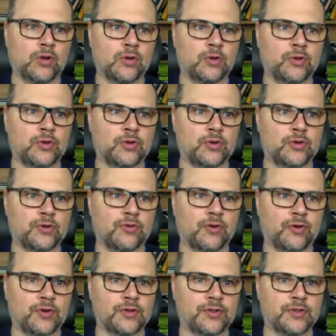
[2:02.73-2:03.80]
or the
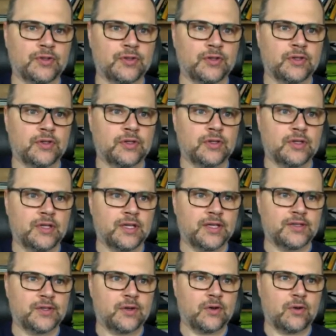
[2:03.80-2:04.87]
universe as
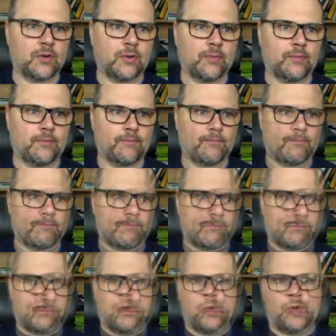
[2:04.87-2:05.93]
a whole.
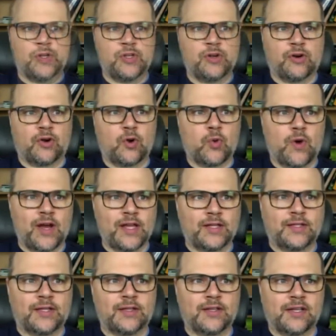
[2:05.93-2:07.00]
When you're quite
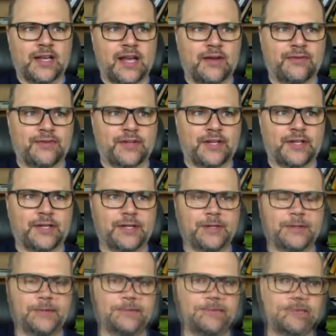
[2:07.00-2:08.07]
to the left,
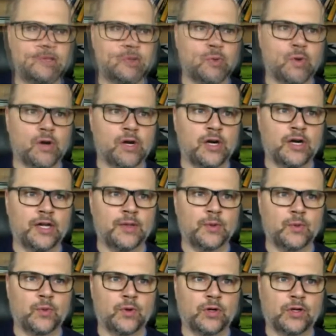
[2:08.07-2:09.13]
you are in the
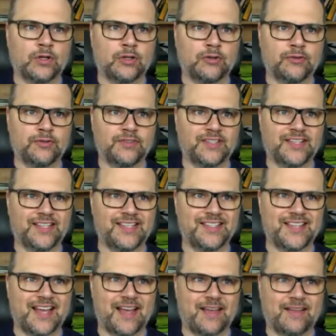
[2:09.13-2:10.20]
world of
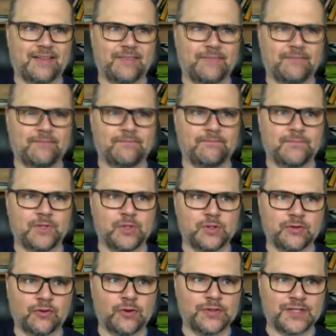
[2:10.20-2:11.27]
detail. The
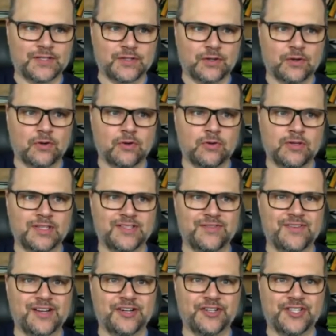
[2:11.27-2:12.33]
universe as a whole is
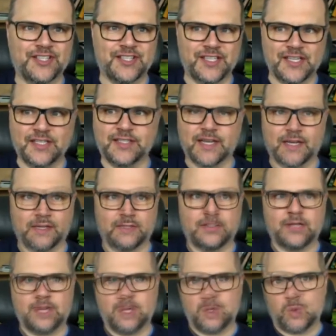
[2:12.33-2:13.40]
very detailed.
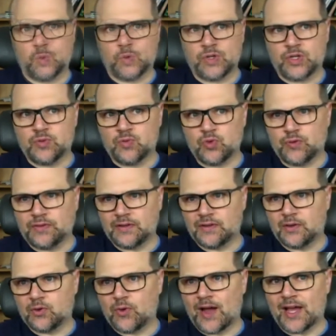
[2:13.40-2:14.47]
When you move to
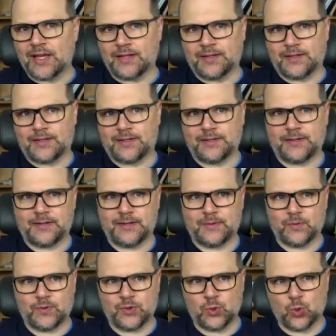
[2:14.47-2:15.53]
the right,
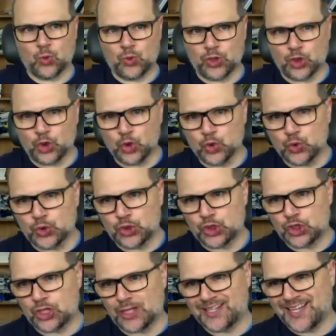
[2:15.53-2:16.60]
when you reduce
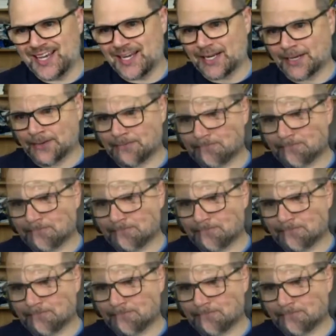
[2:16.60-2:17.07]
the data,